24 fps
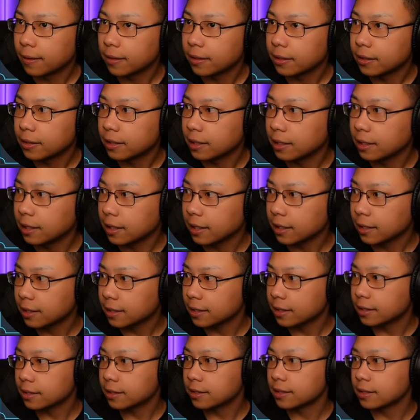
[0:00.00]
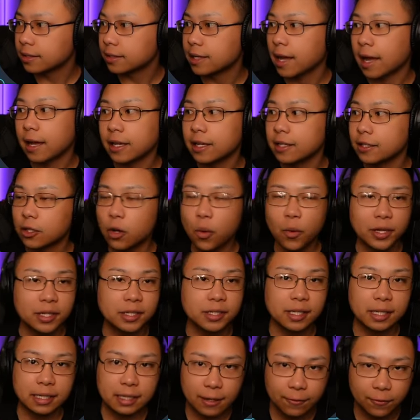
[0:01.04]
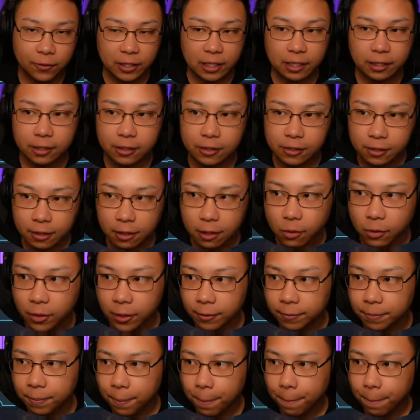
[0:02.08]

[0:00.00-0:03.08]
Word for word: He is, yeah, he's going significantly slower.